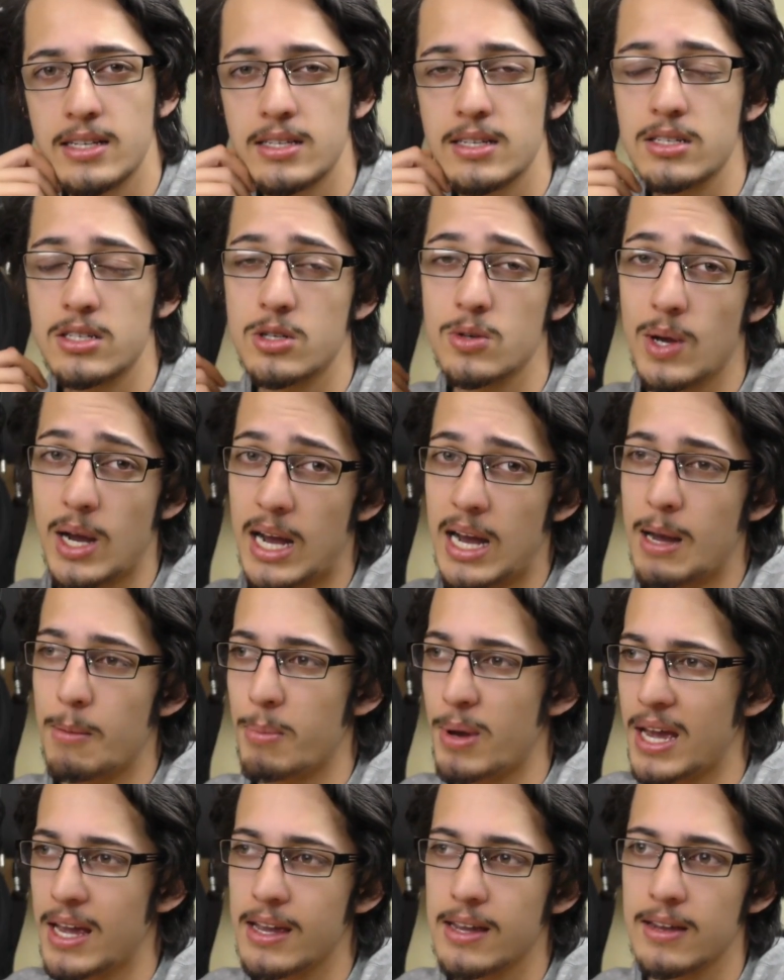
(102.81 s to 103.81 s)
Since you are
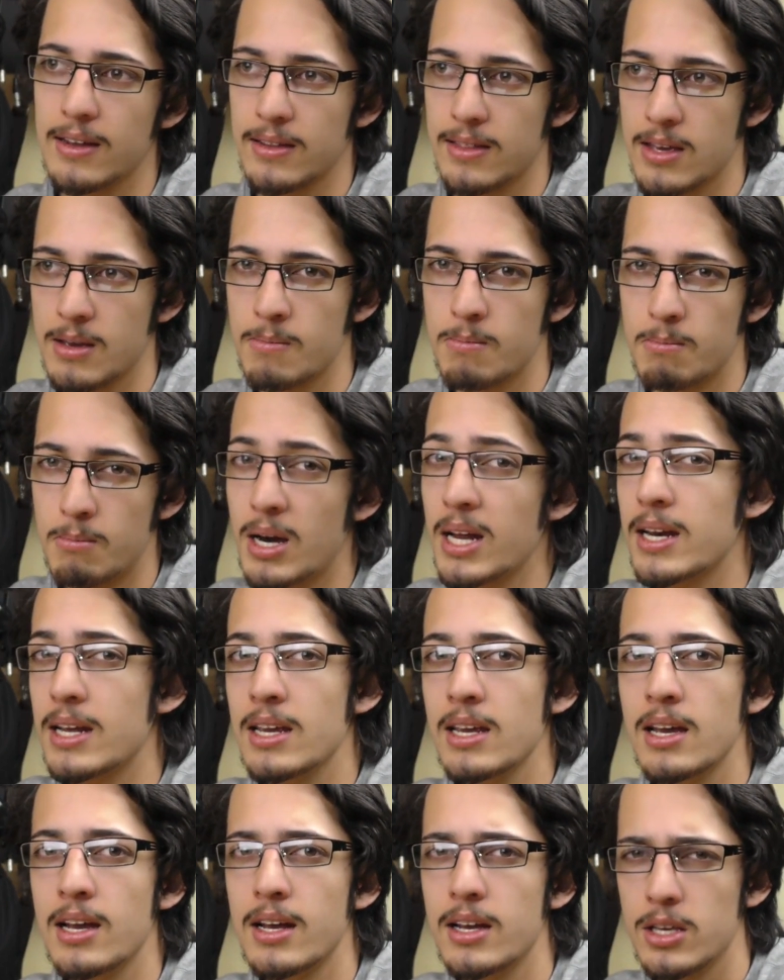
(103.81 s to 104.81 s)
paying them
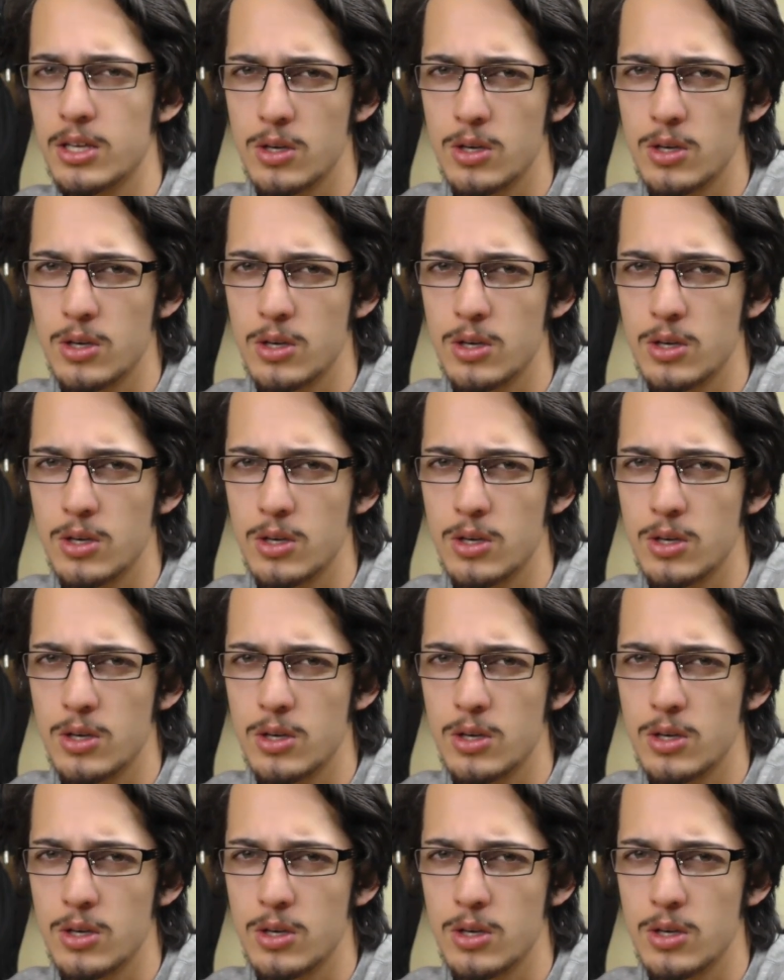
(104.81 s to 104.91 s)
money,